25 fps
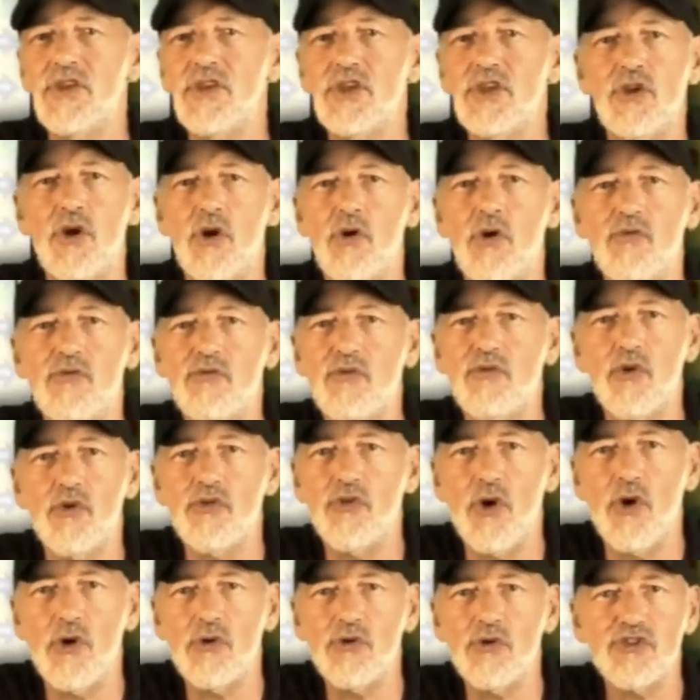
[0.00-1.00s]
You know, for
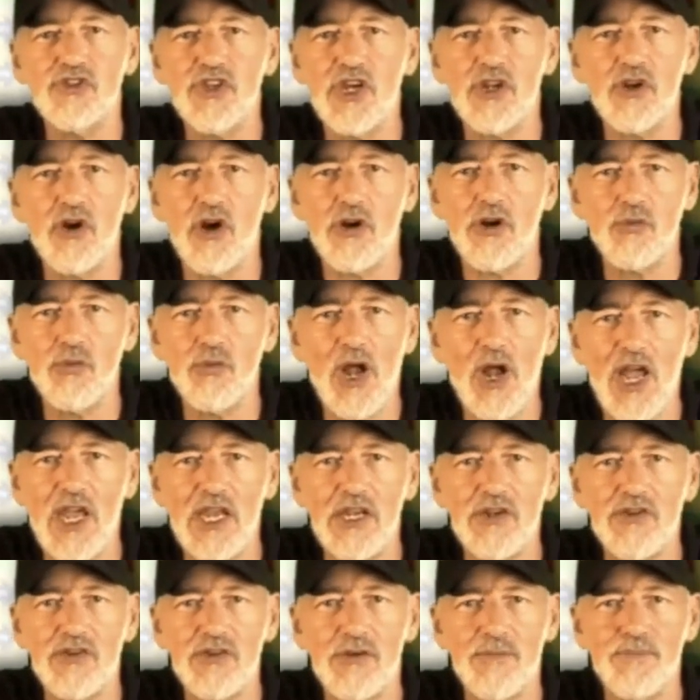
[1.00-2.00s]
those that are
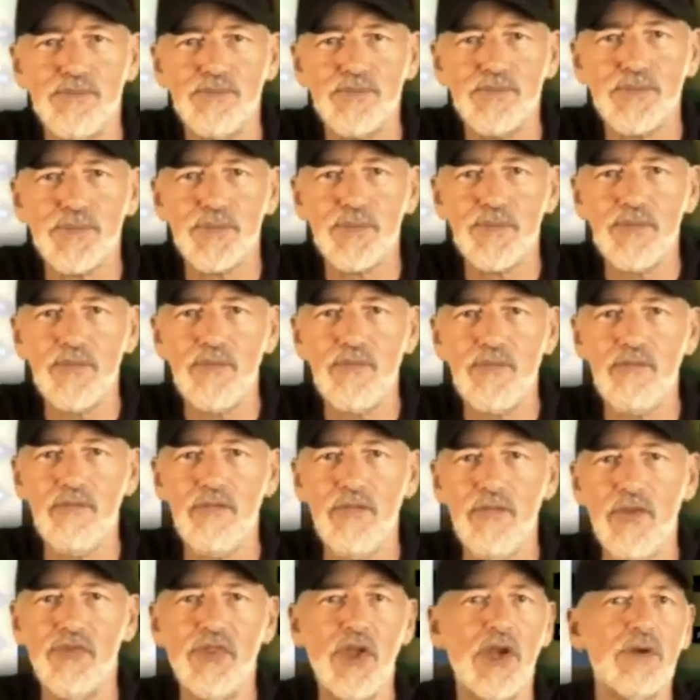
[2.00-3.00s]
right,
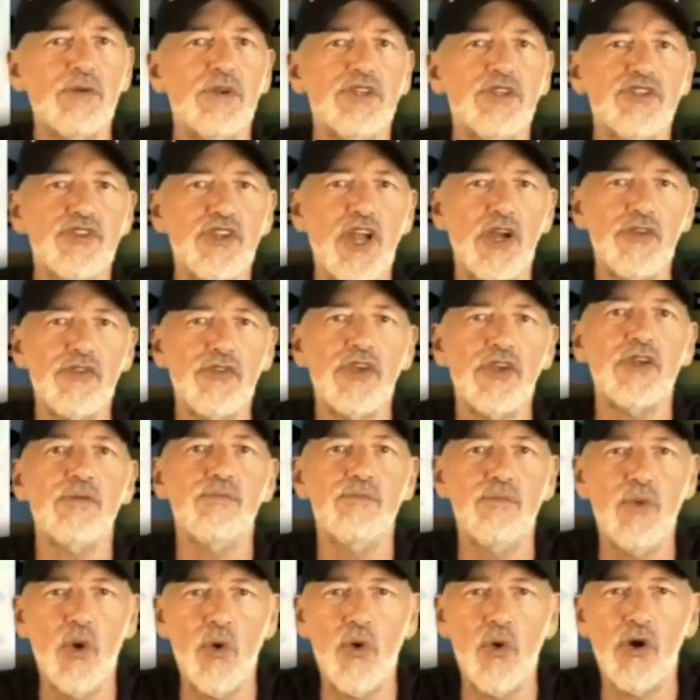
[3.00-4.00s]
there is
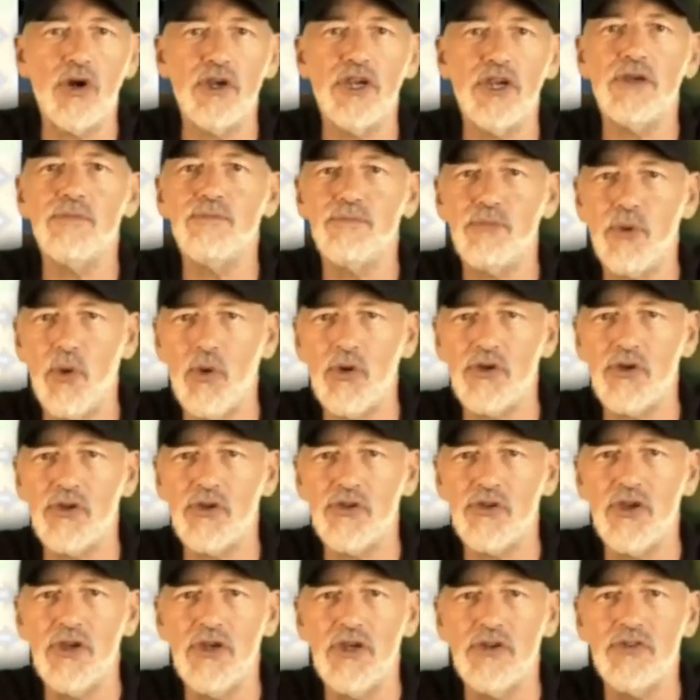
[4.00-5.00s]
nothing more
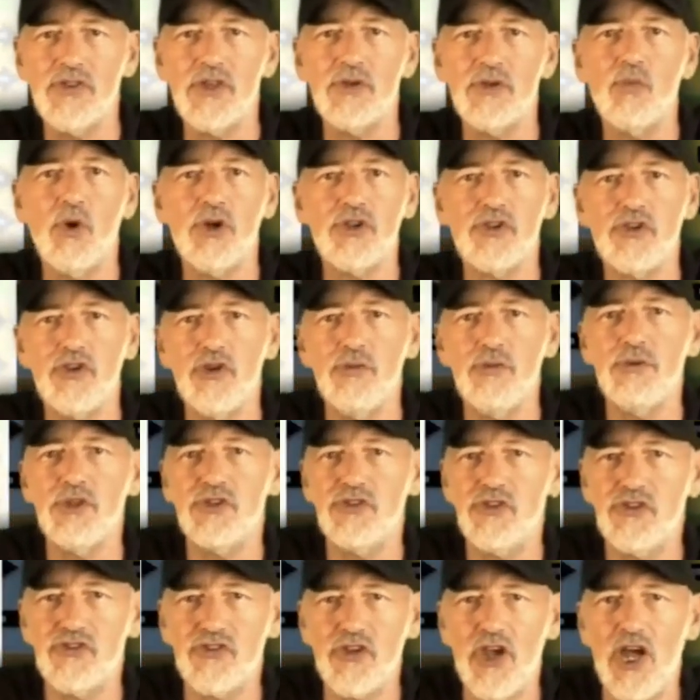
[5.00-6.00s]
important than what human
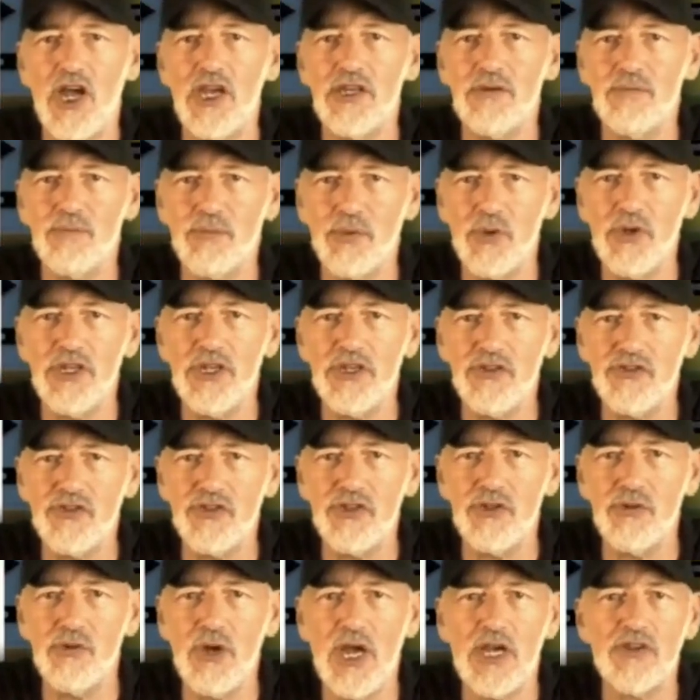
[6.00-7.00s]
design
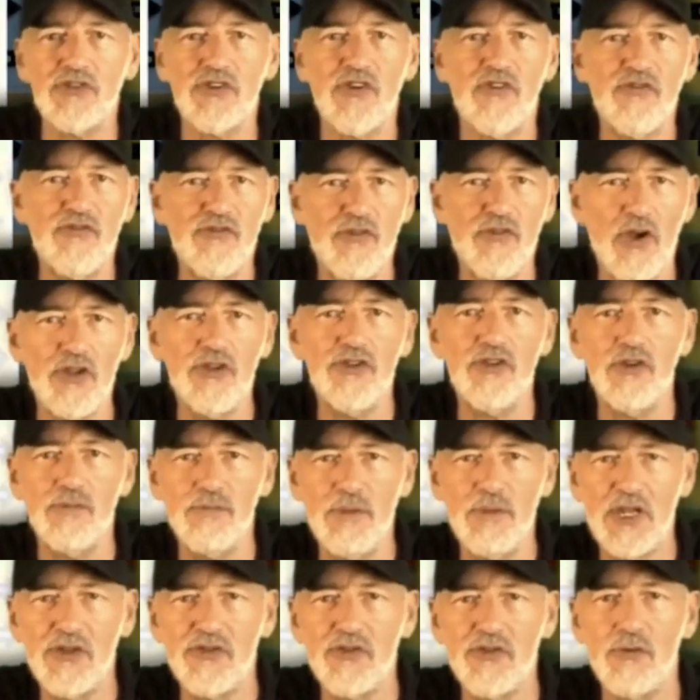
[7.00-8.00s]
brings you as a
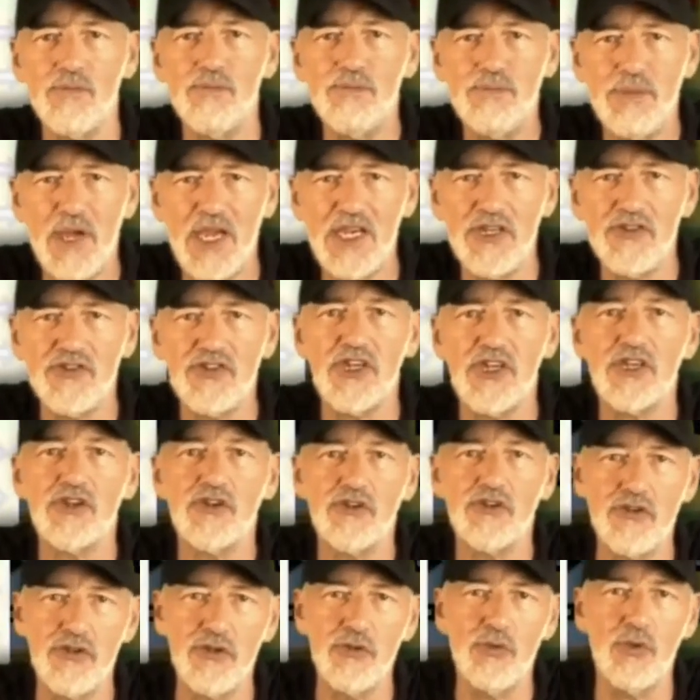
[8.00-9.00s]
fundamental
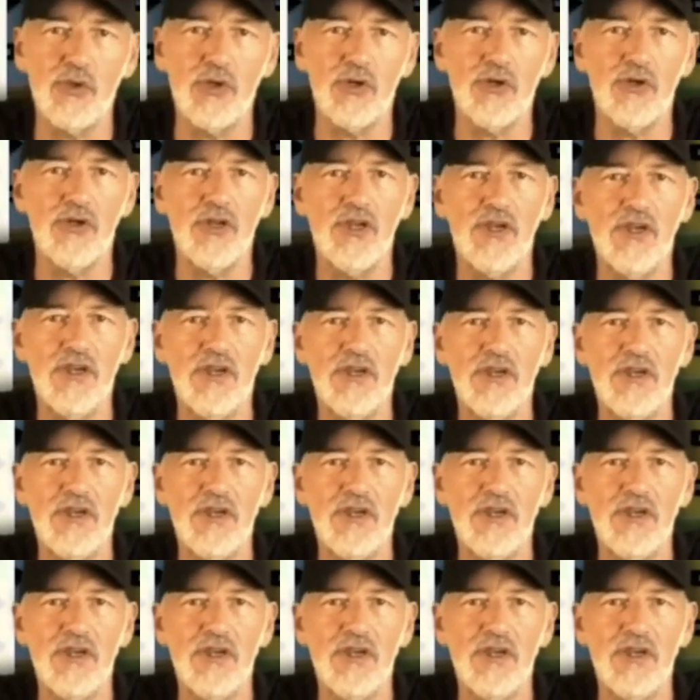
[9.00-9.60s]
basic tool